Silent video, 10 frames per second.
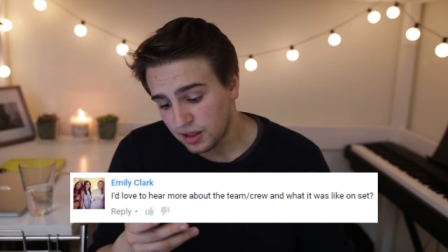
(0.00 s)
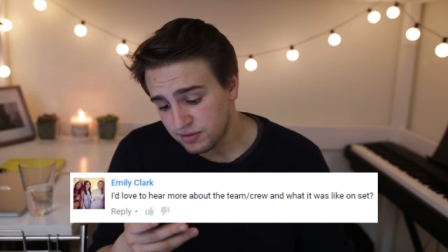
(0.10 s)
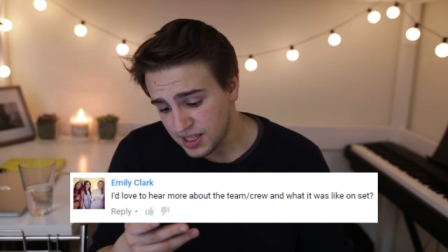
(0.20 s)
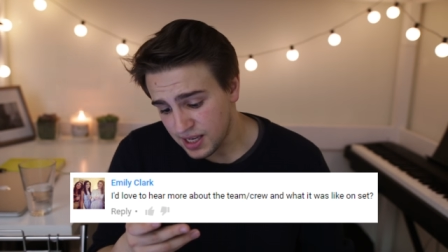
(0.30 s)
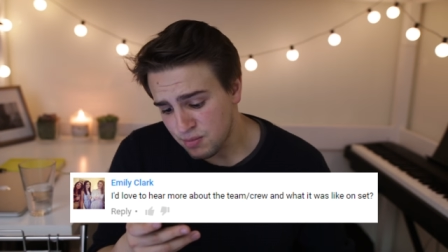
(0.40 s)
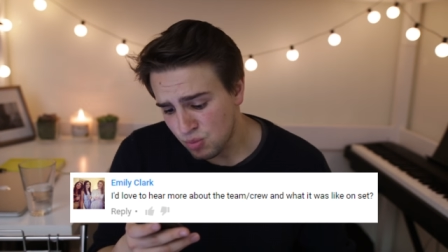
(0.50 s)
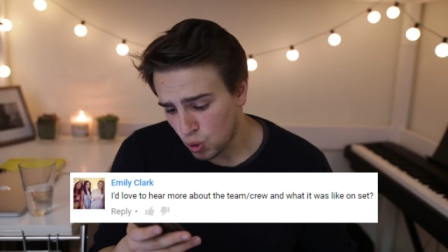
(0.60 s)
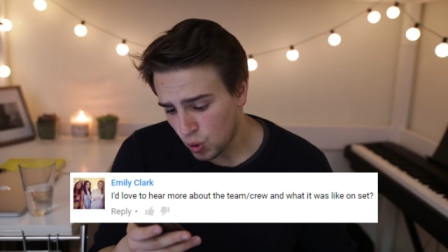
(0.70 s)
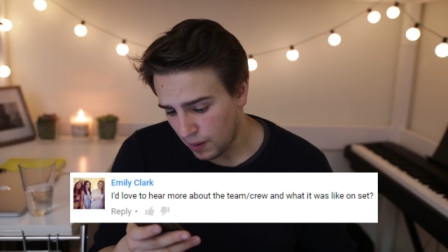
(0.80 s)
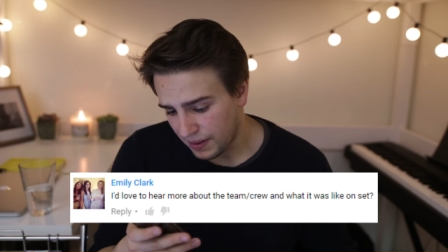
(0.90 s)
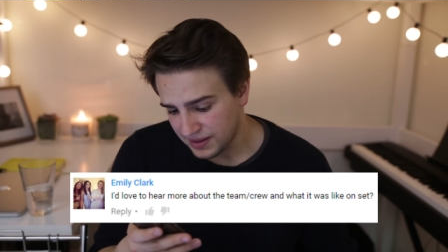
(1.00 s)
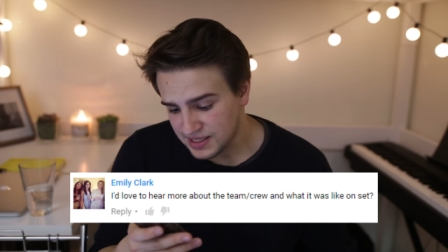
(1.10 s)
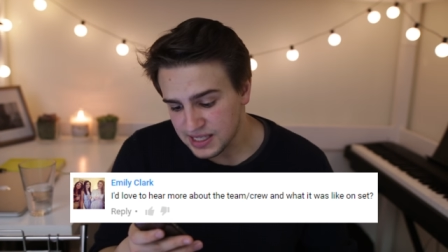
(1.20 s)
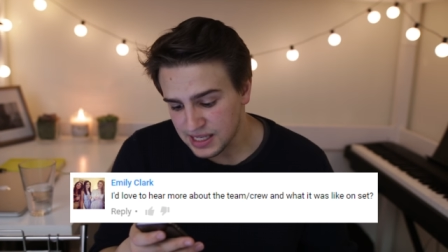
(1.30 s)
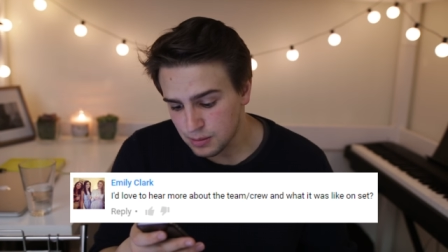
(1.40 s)
love to hear more about the
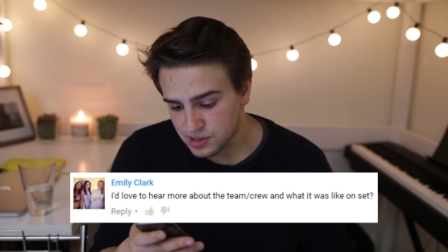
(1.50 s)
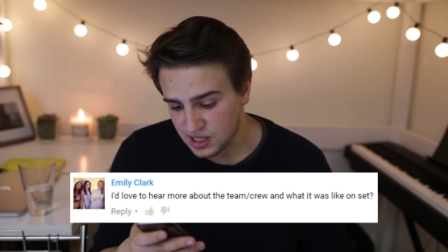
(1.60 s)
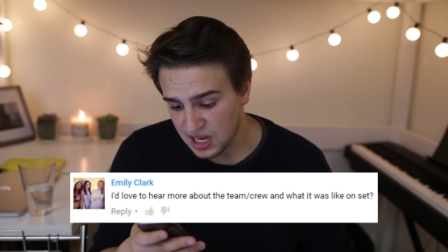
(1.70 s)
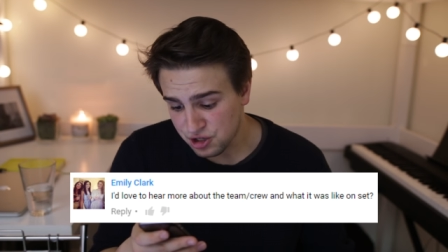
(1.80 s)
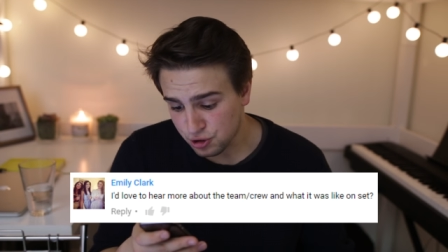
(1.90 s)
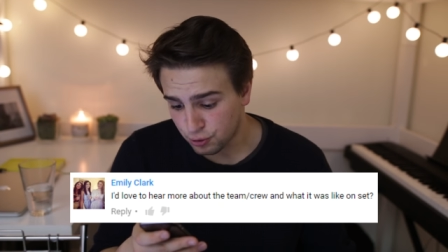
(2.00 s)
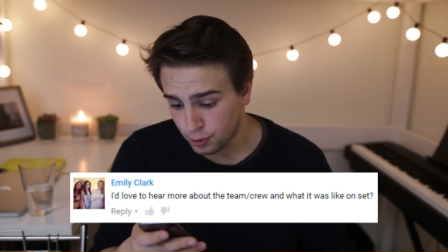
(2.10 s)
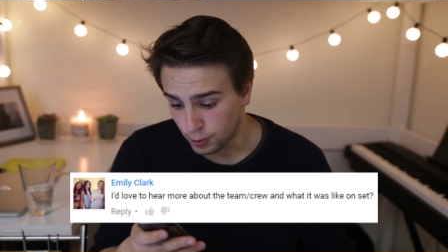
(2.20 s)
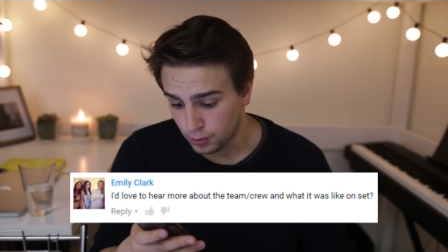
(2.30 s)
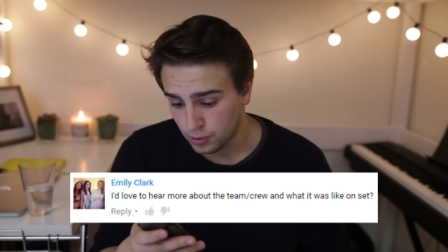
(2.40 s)
team slash crew.